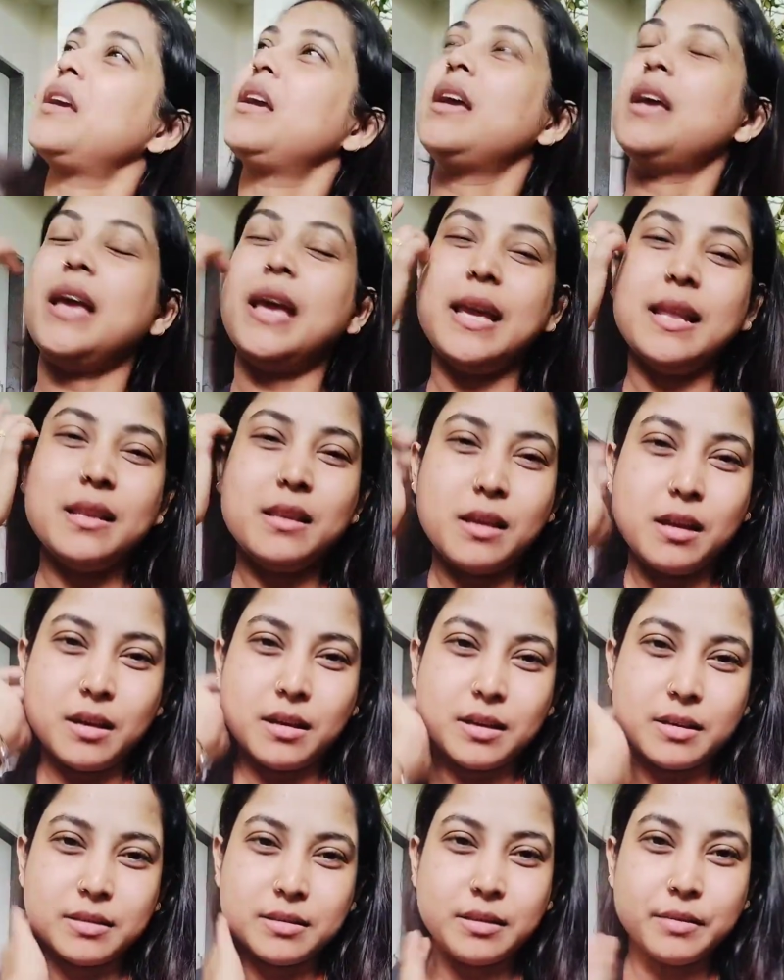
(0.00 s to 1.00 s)
And
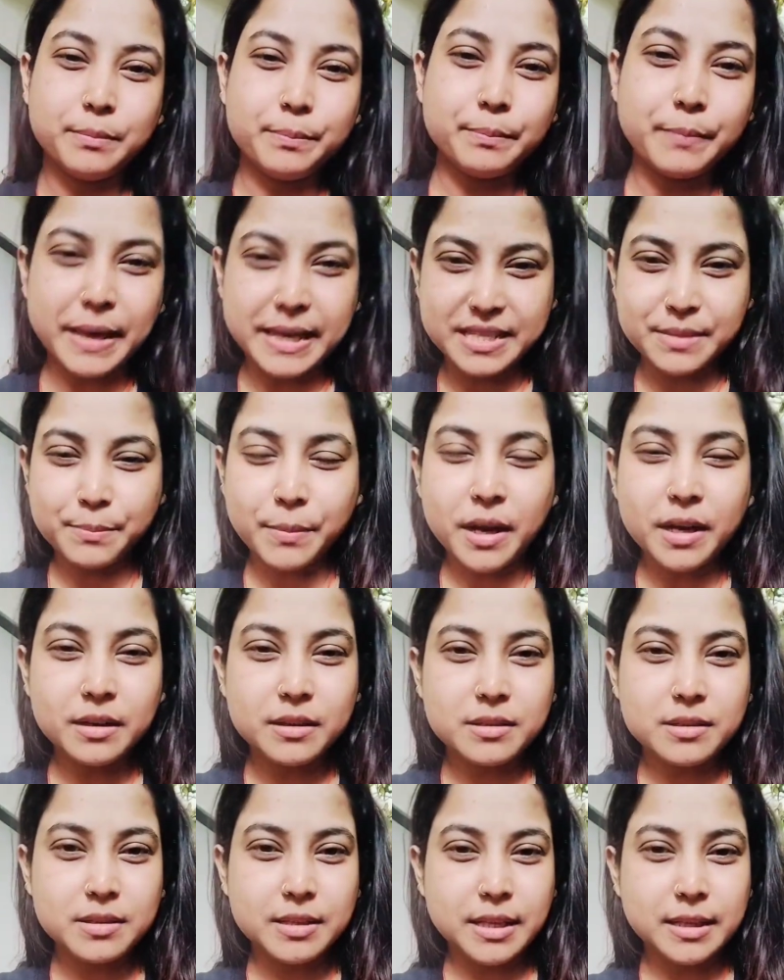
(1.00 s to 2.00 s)
the best part is
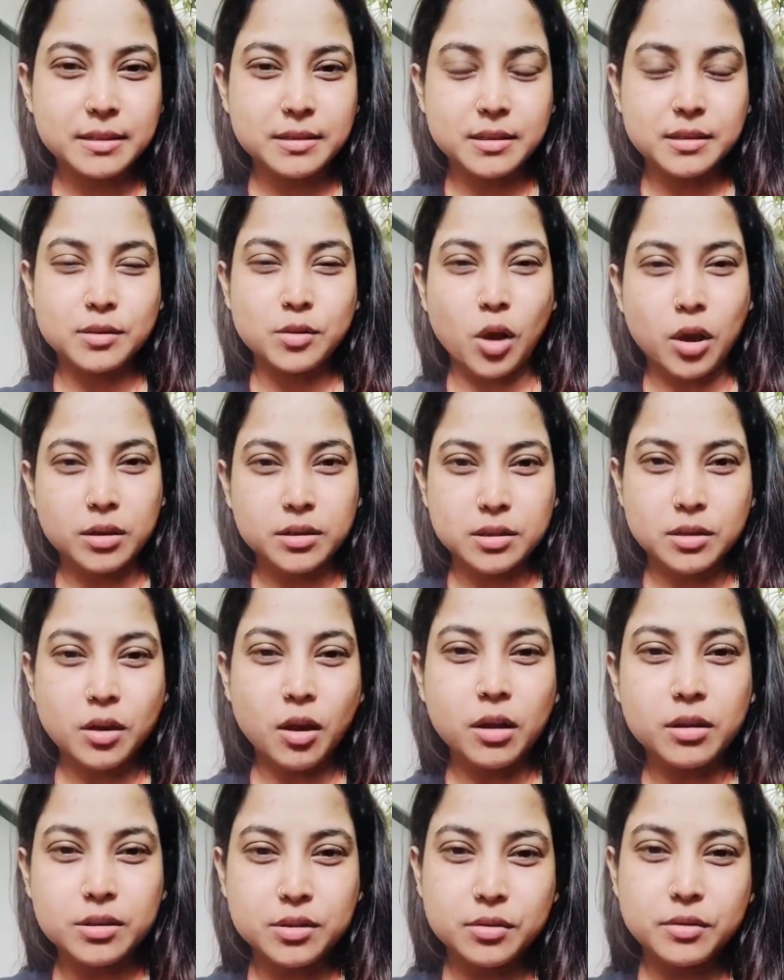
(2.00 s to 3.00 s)
that the doctor
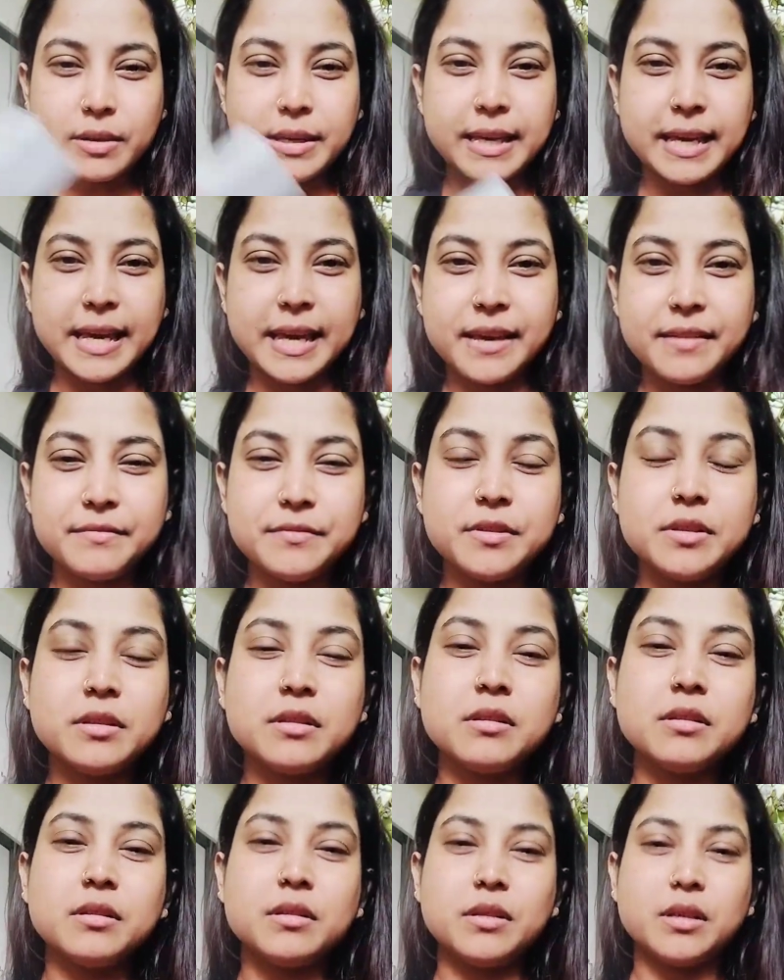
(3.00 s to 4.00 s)
also gave
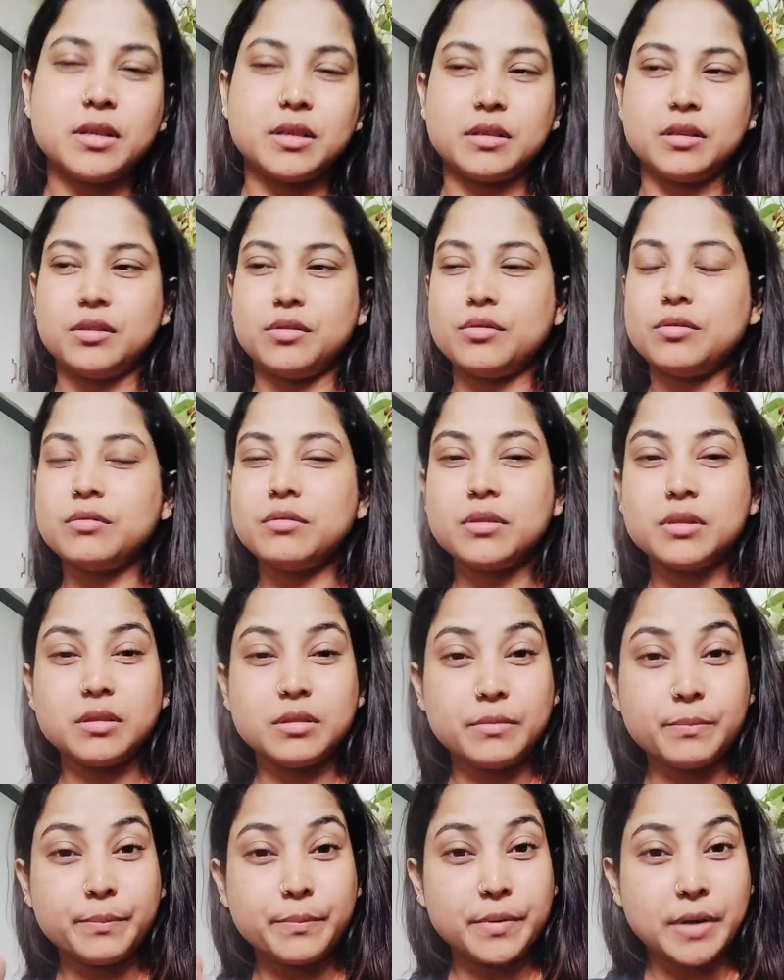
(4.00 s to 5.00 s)
the you know, the
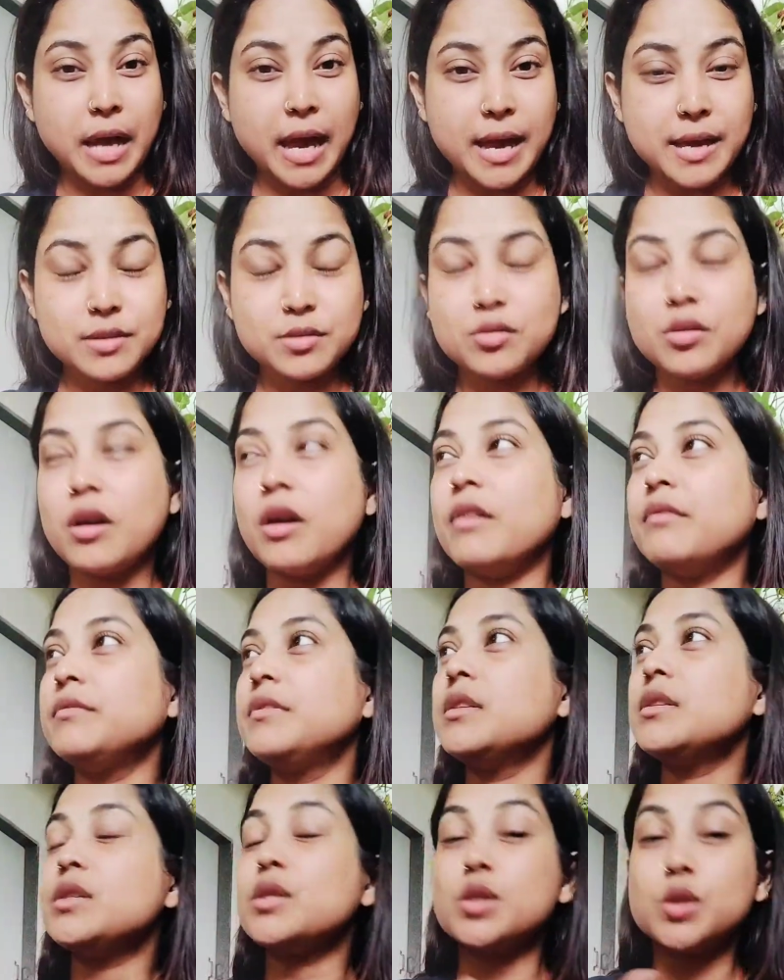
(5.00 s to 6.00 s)
price of the
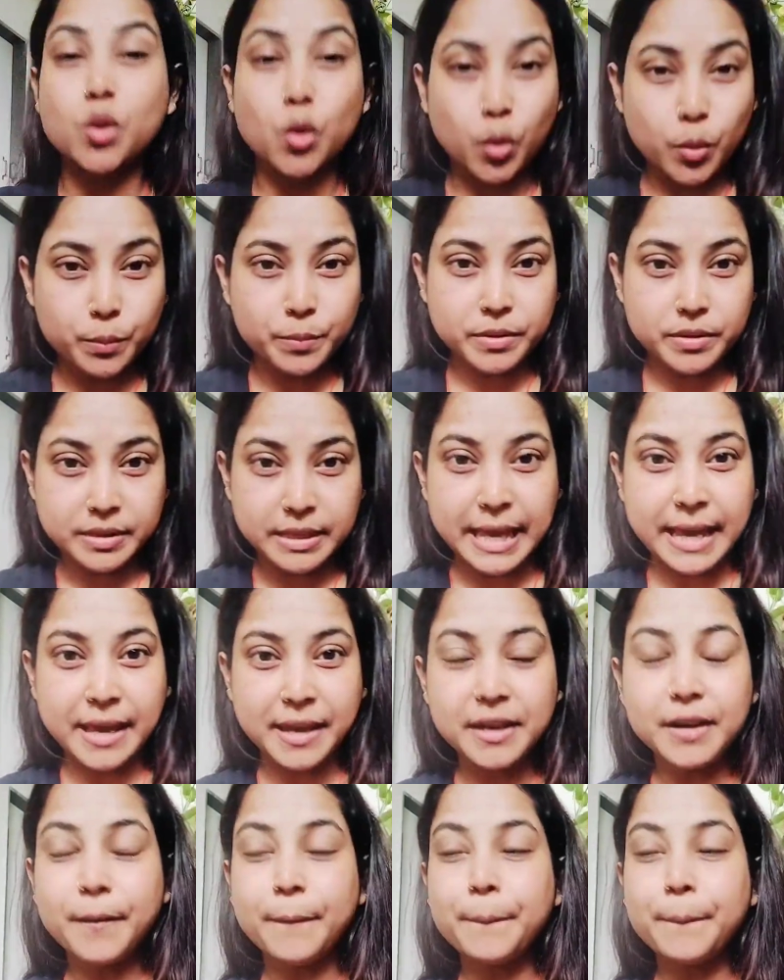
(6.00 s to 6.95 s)
soap there,